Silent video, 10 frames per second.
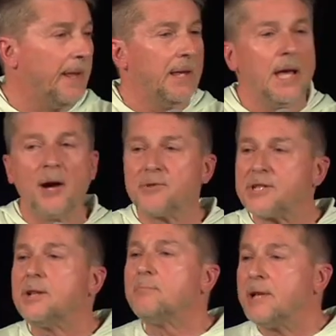I was
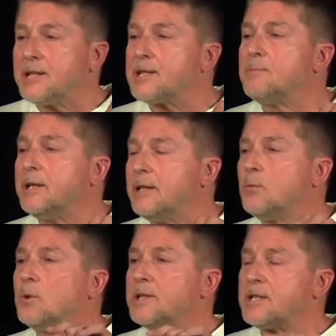in a men's meeting
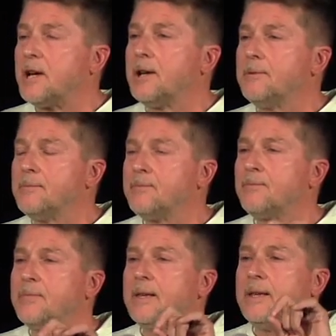one time,
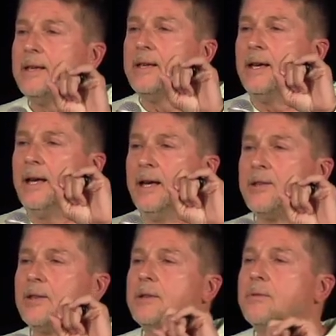and
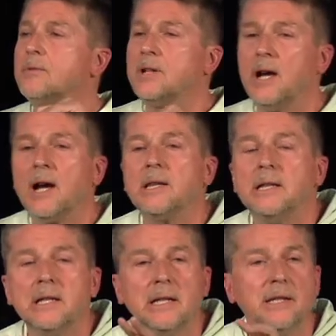the guy
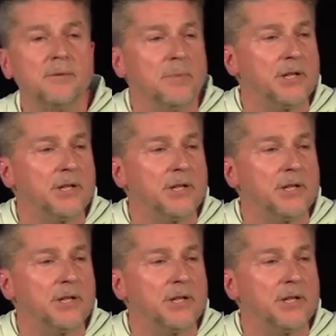leading the men's